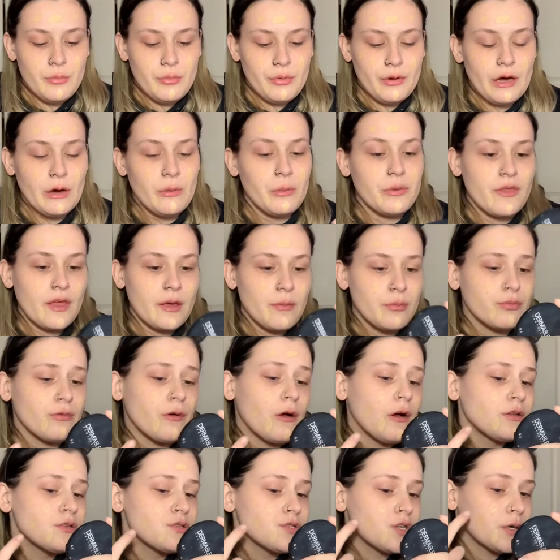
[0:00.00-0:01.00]
but with like
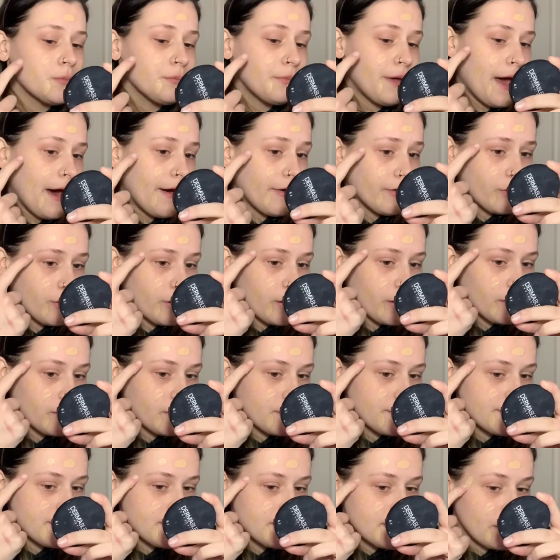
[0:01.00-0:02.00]
bronzer and powder
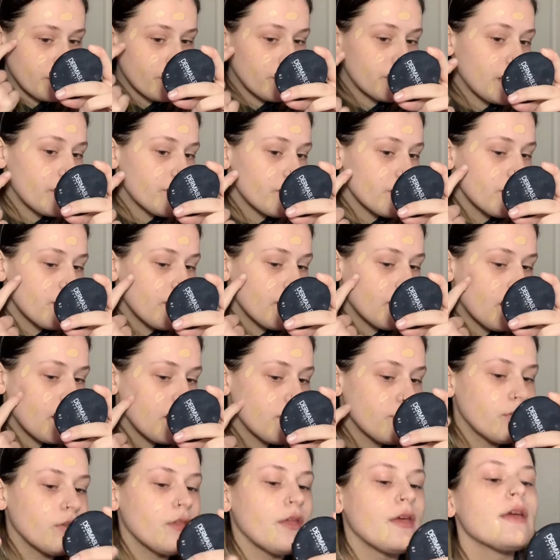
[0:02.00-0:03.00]
and concealer and everything,
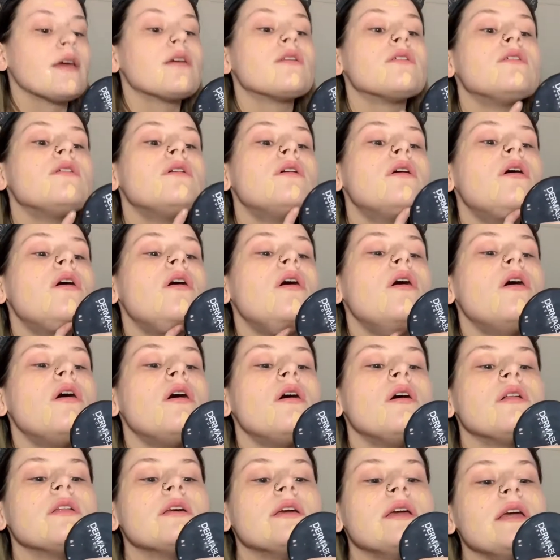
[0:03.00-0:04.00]
I feel like it'll
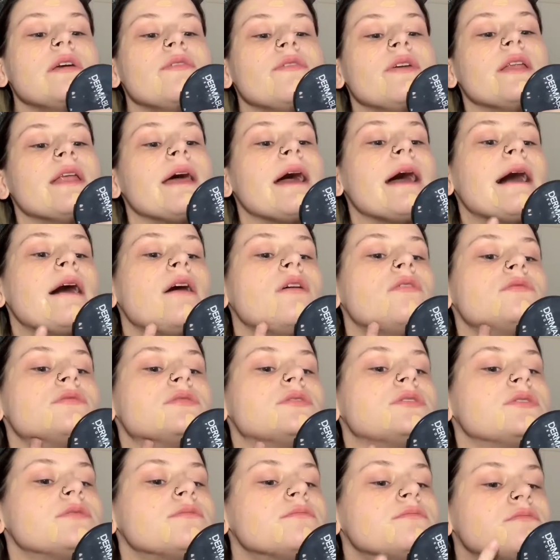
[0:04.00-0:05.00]
all even
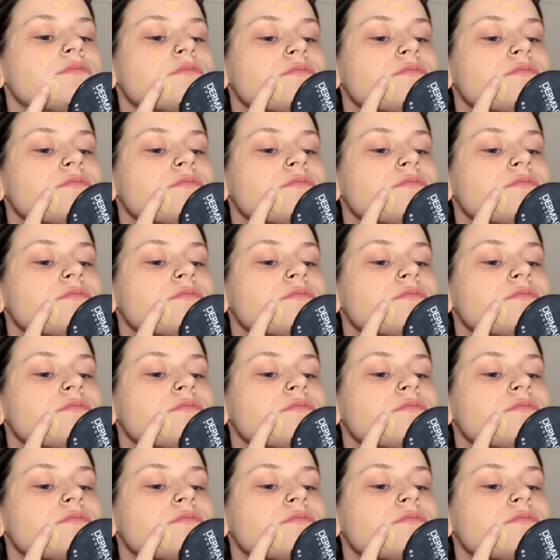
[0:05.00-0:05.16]
out.